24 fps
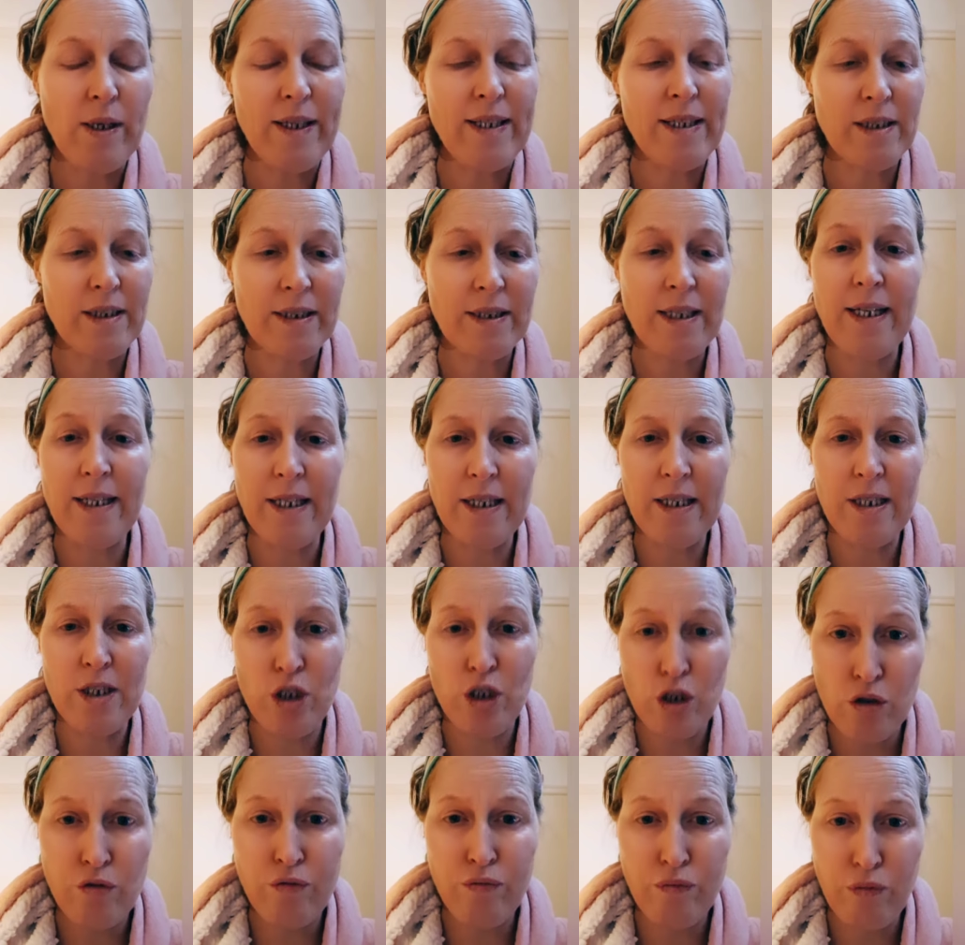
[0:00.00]
what he's
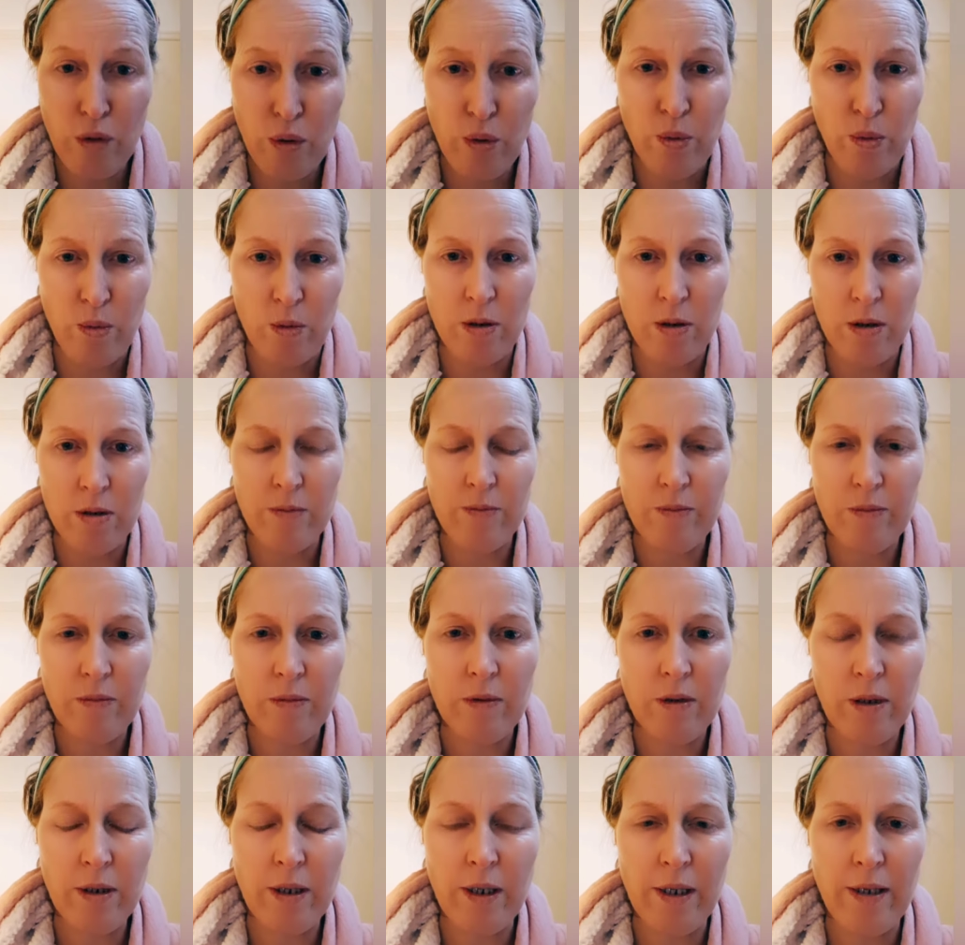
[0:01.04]
saying is true,
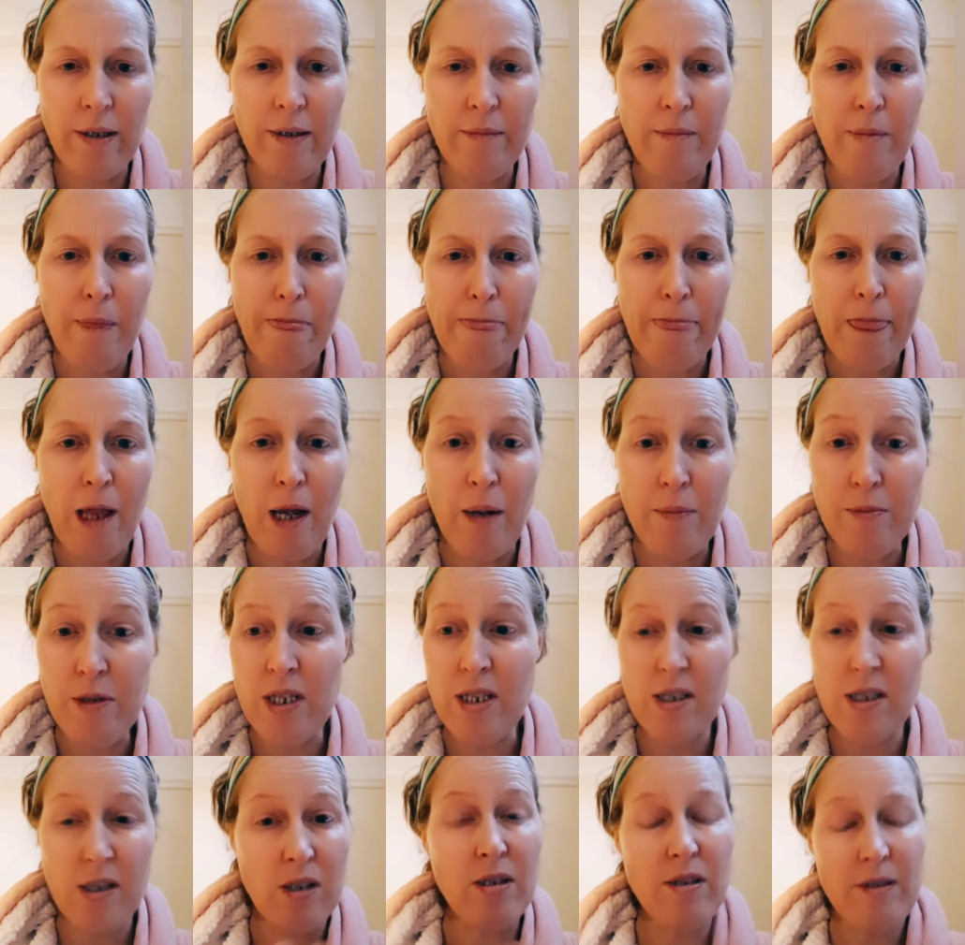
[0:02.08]
yeah?
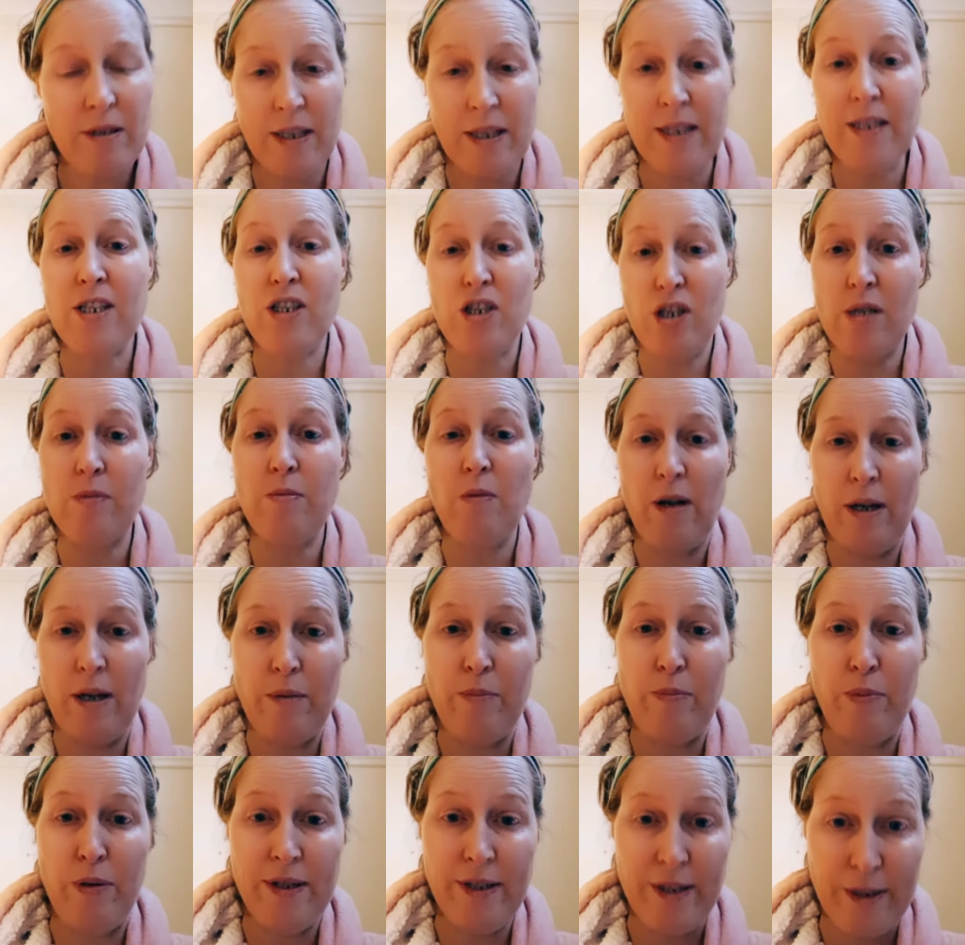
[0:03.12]
This is just
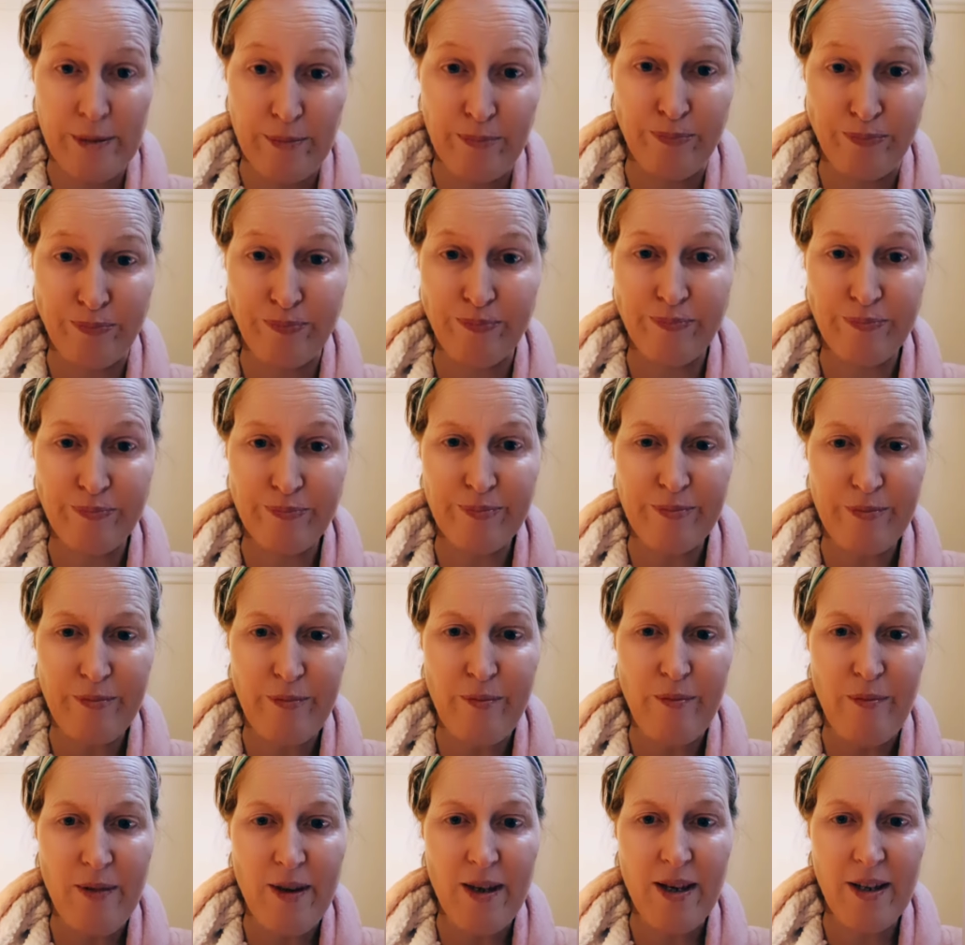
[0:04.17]
my opinion.
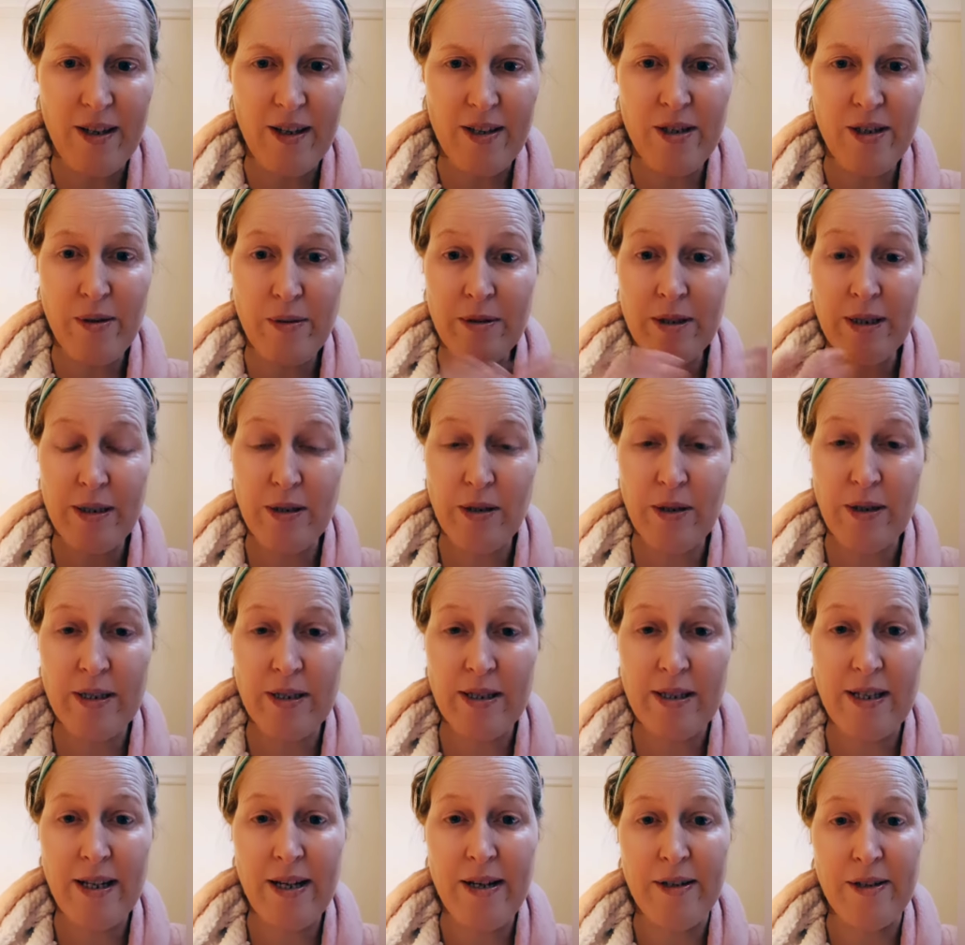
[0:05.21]
Do you
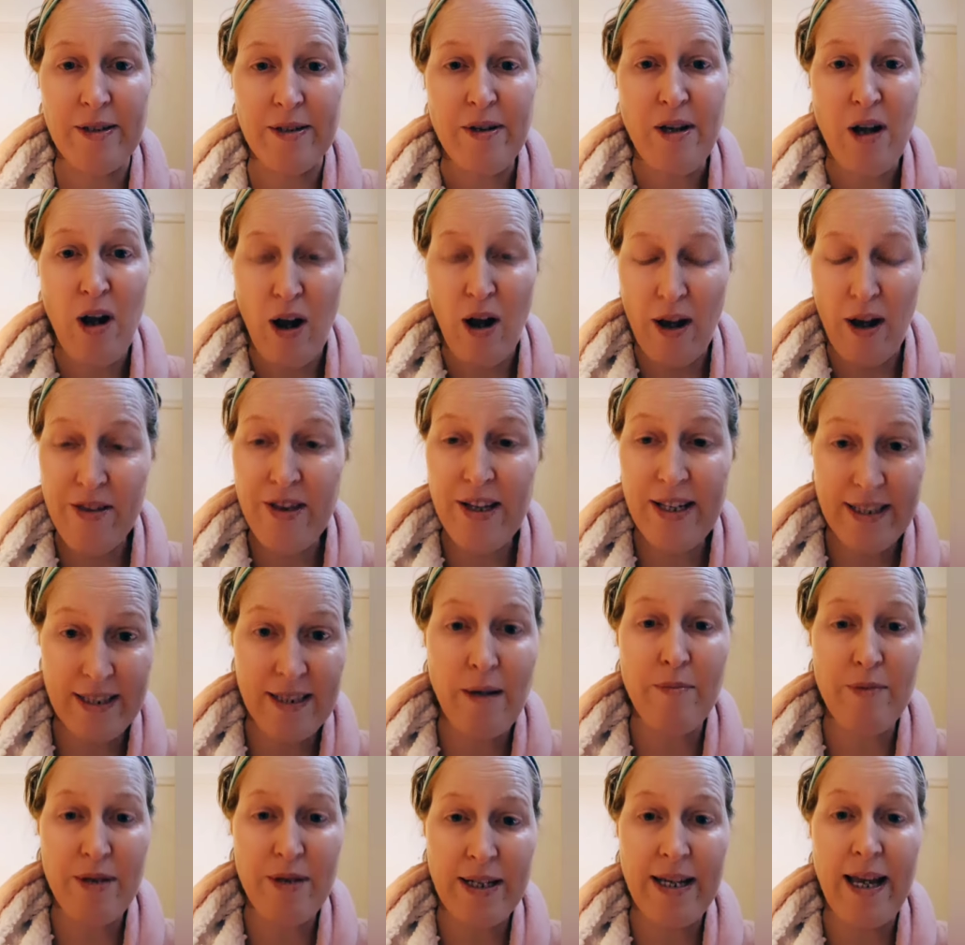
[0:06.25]
understand? I
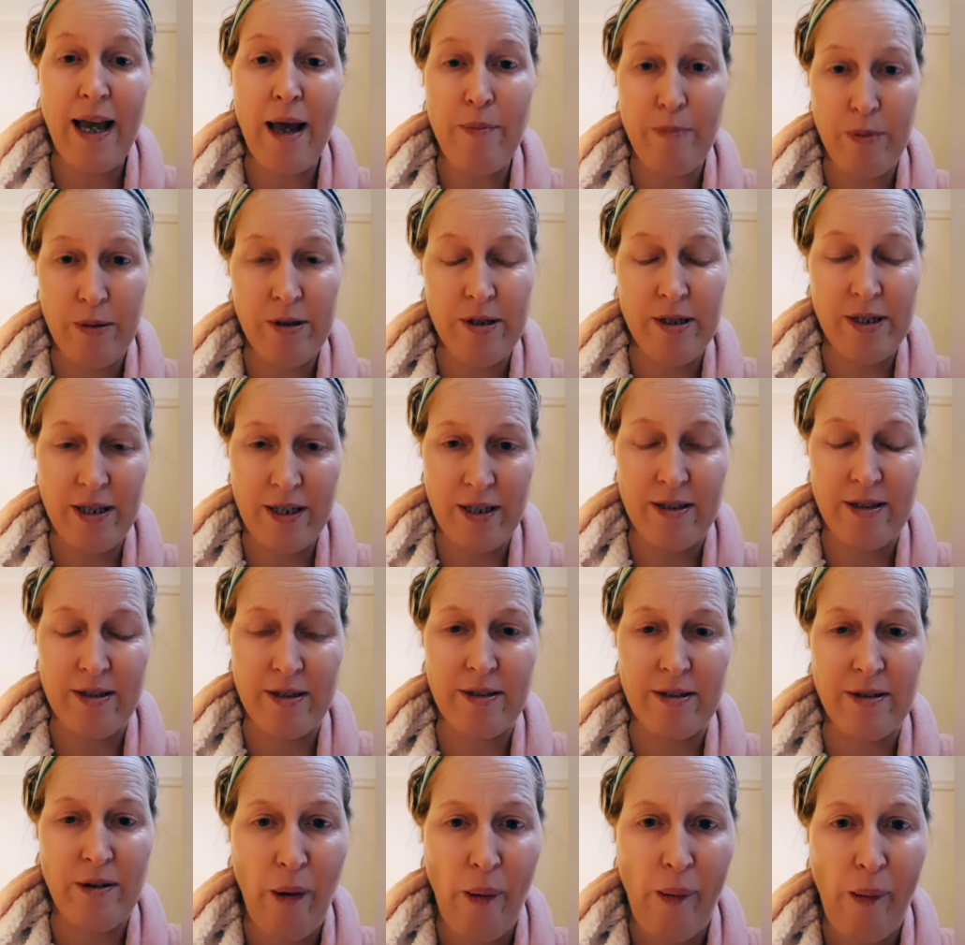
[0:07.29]
think something happened,
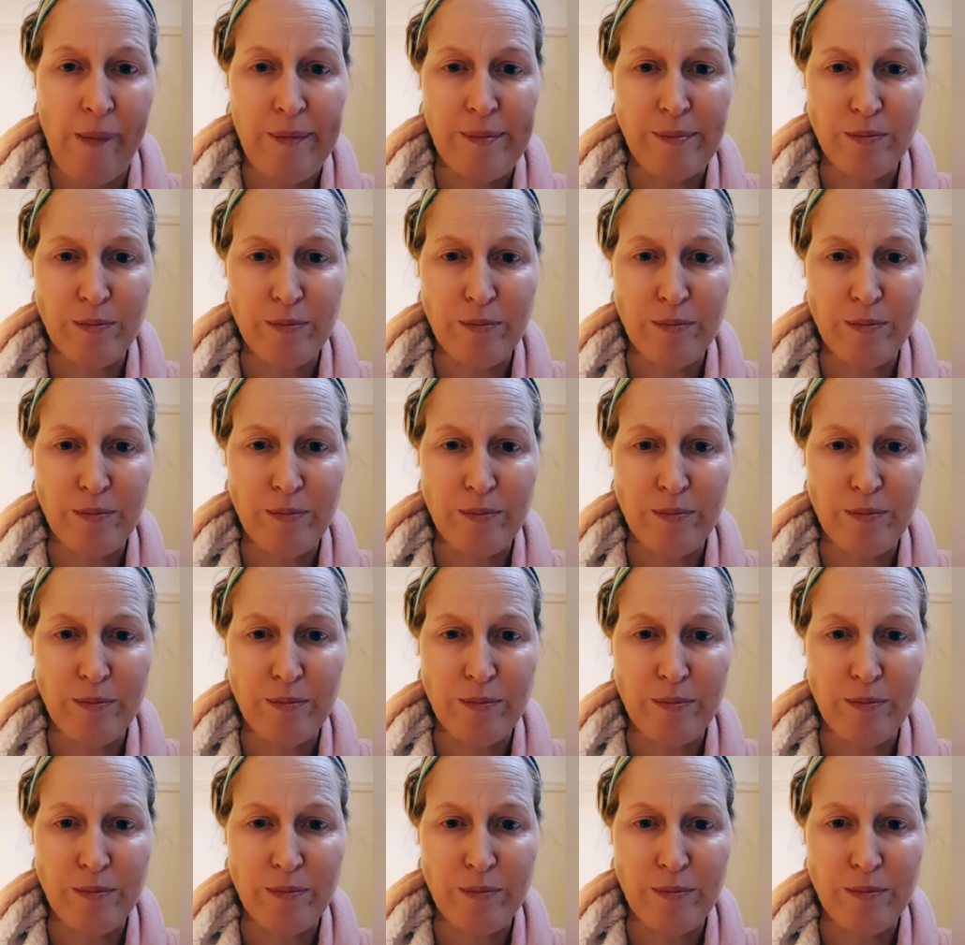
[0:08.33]
yes.